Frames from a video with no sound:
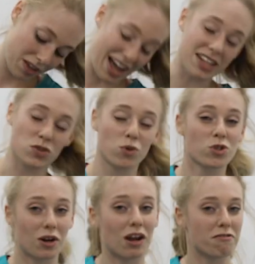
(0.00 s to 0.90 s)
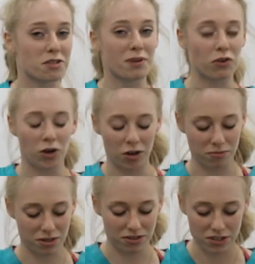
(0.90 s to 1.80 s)
Cats also love to be
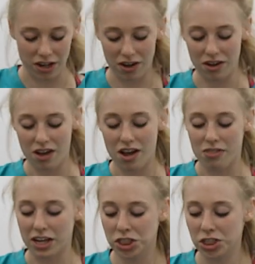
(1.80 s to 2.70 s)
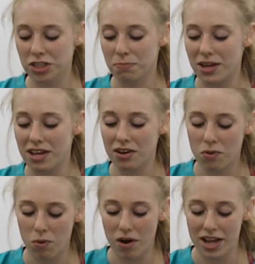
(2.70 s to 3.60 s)
groomed, so they should be
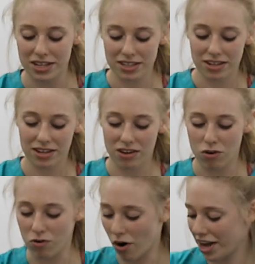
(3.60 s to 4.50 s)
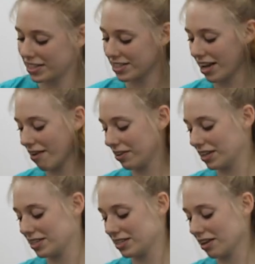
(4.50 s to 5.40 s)
quite alright to having
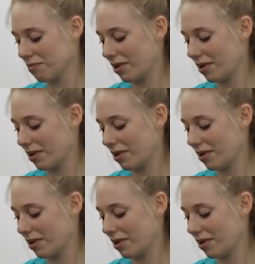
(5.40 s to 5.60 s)
this done,